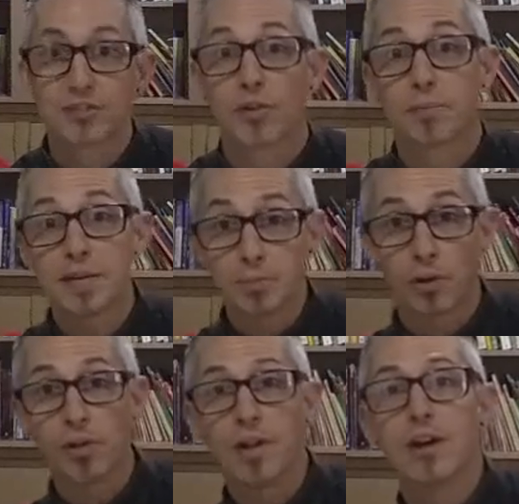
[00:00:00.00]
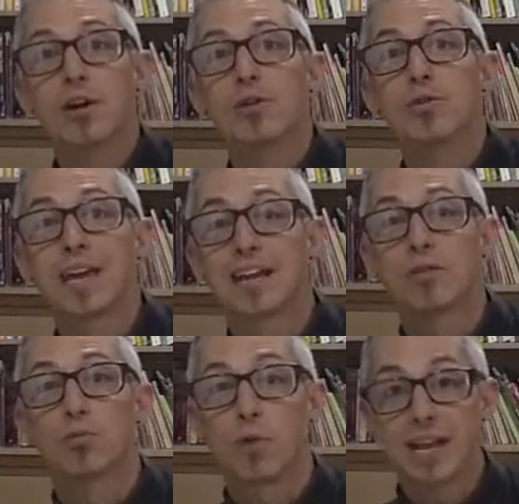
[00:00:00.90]
is for people who
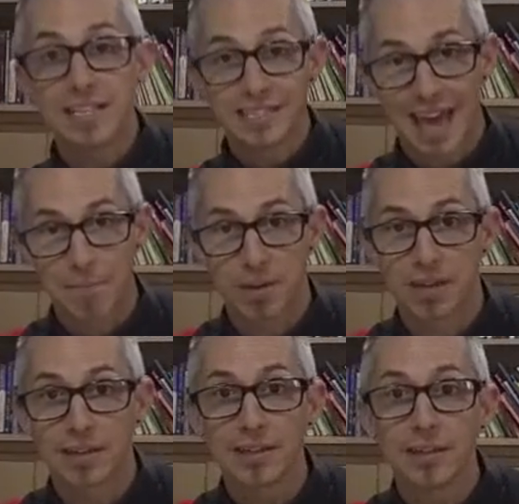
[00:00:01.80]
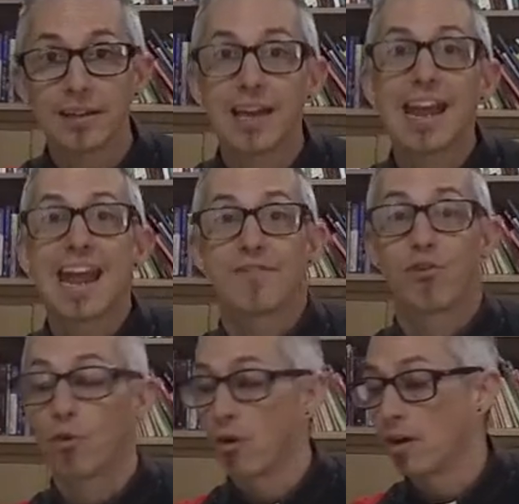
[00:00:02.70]
can raise that pig
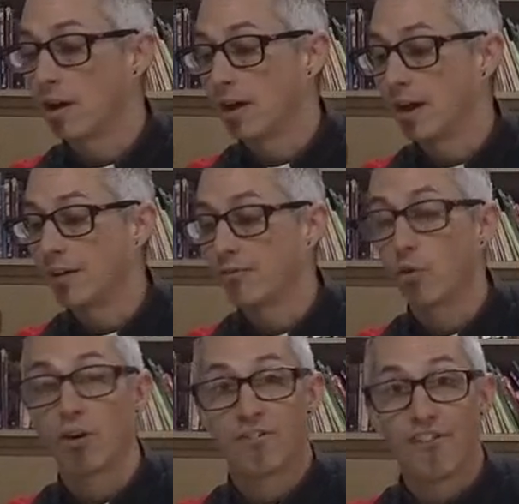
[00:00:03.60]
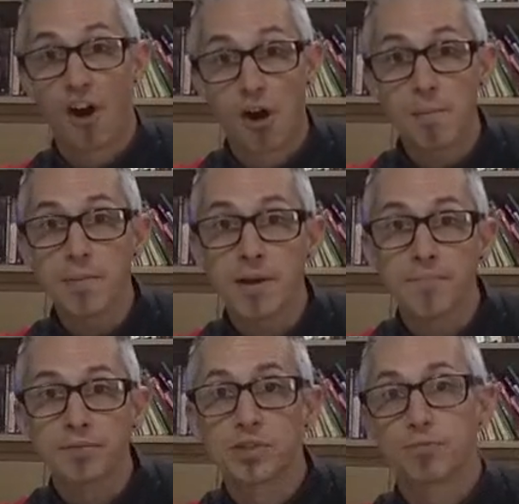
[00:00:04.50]
for, uh, for a farm
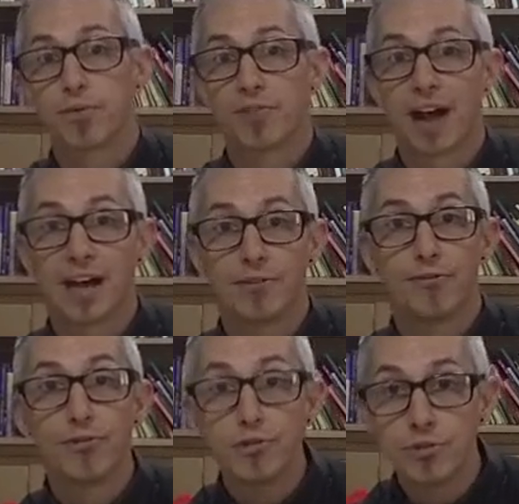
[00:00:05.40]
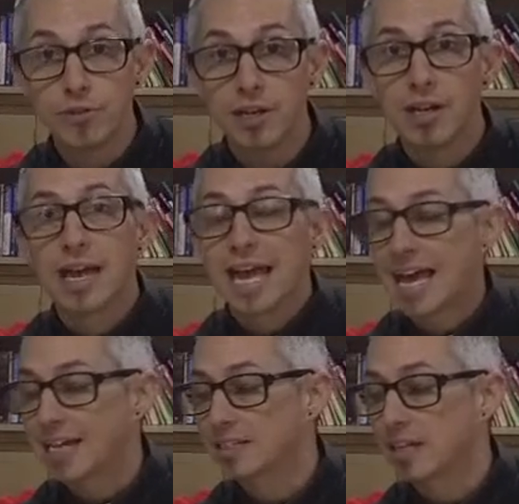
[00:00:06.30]
to provide food
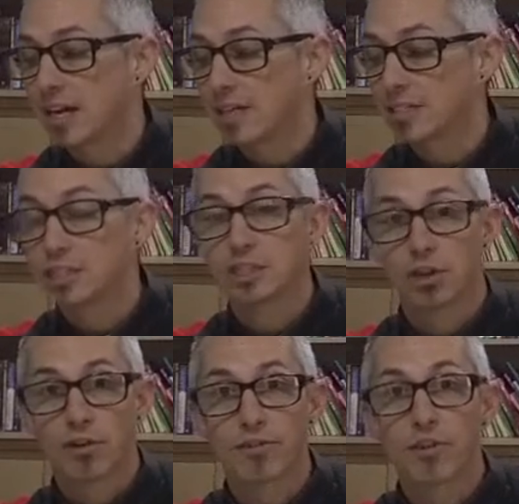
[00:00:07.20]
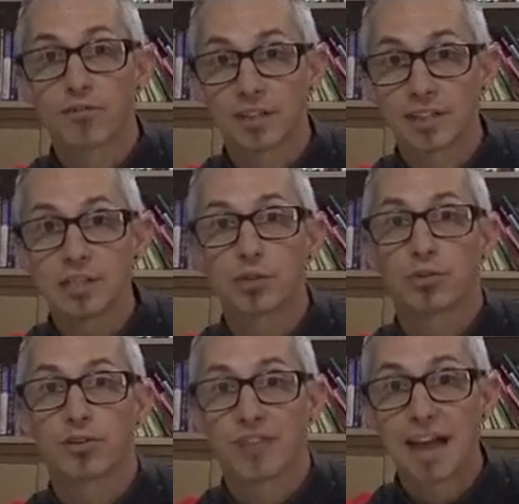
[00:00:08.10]
and uh, to serve their village or
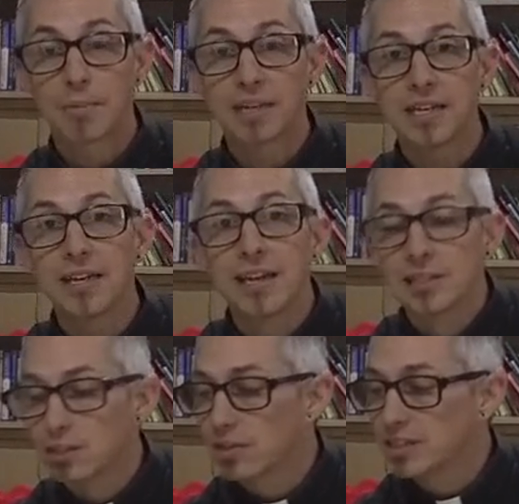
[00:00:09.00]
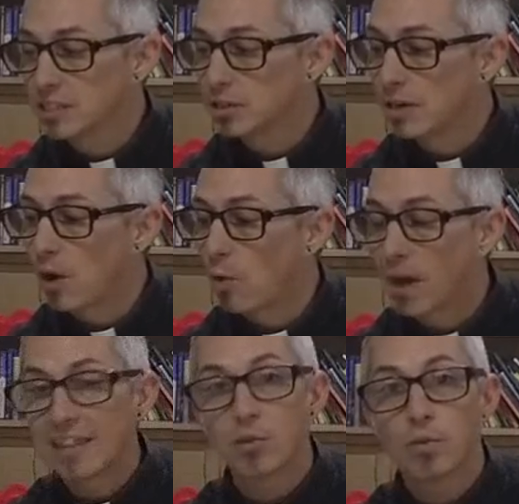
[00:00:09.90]
their family. So this is an, a
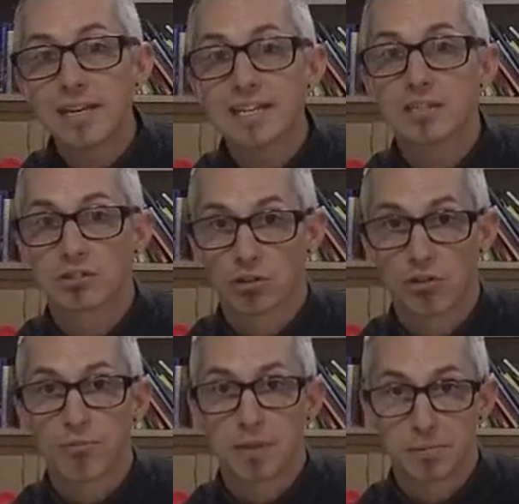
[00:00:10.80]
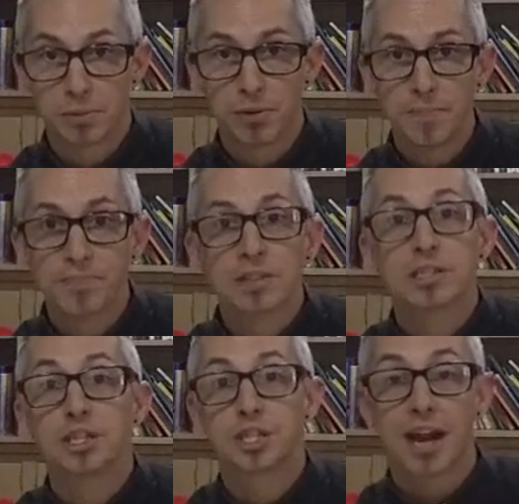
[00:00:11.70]
way that we can serve people
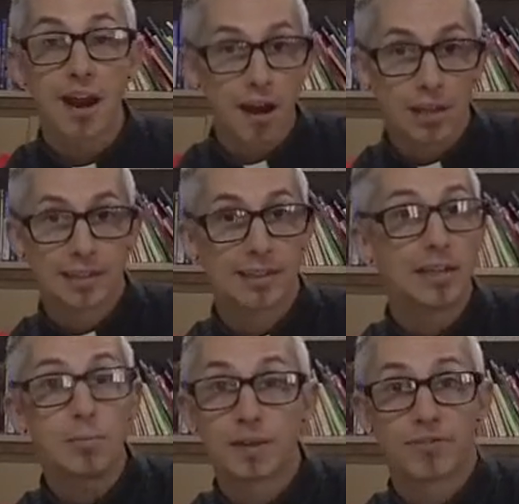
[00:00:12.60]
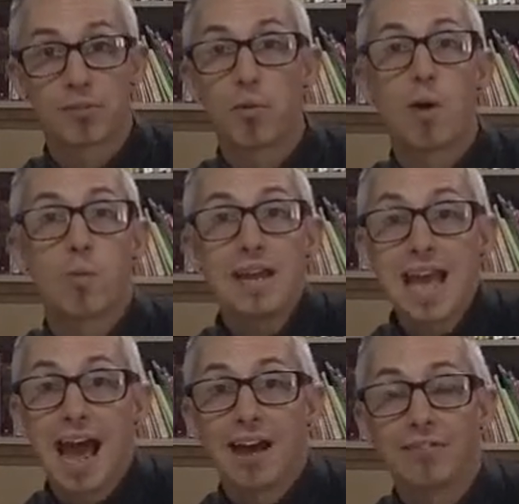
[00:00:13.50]
to share a little bit from what we
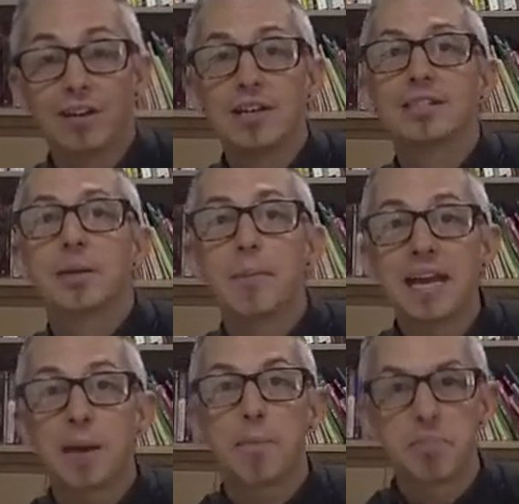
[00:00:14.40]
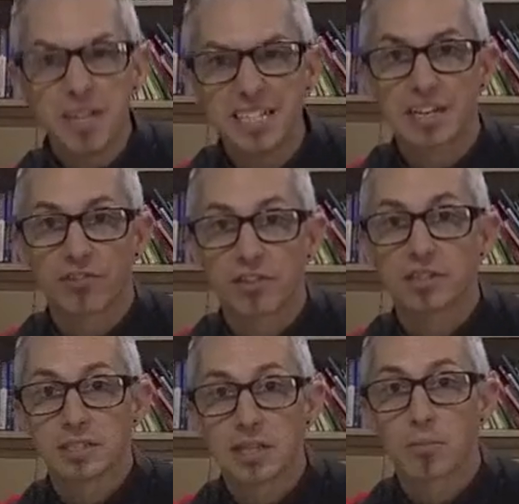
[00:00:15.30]
have to make a big
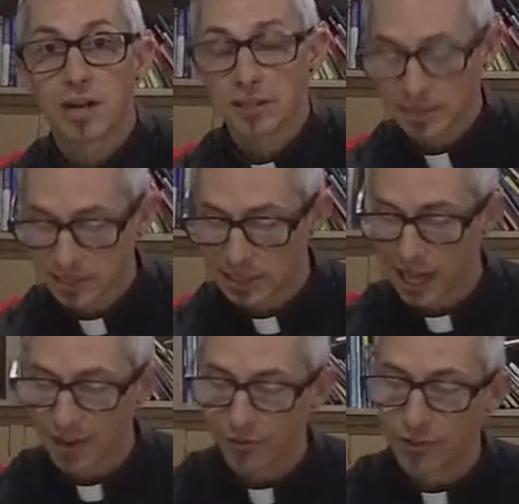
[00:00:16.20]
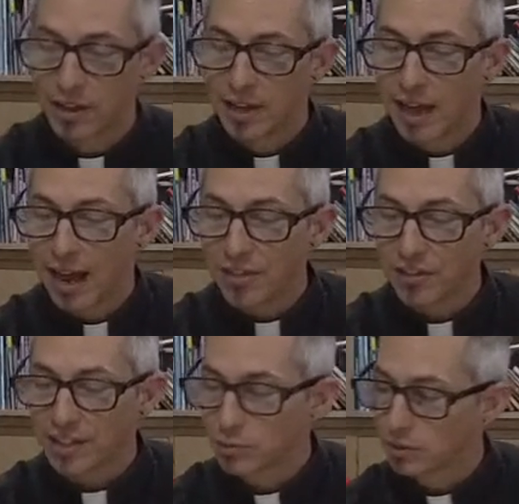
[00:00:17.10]
difference in someone else's life. I
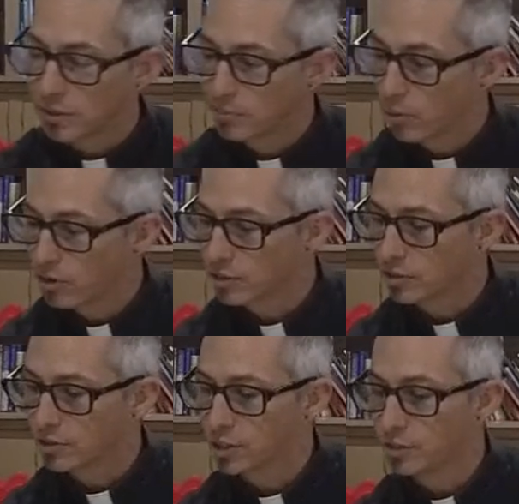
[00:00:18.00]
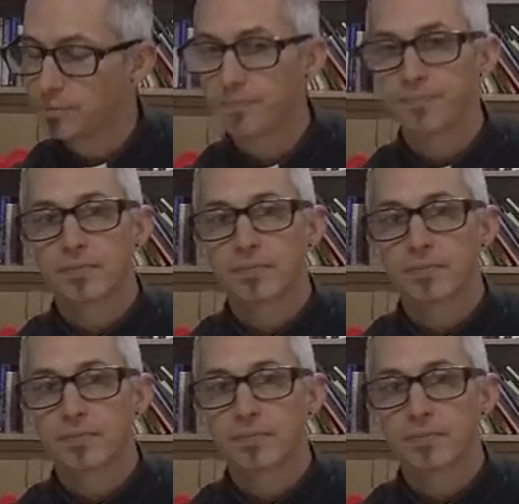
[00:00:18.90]
think that's really important, don't you?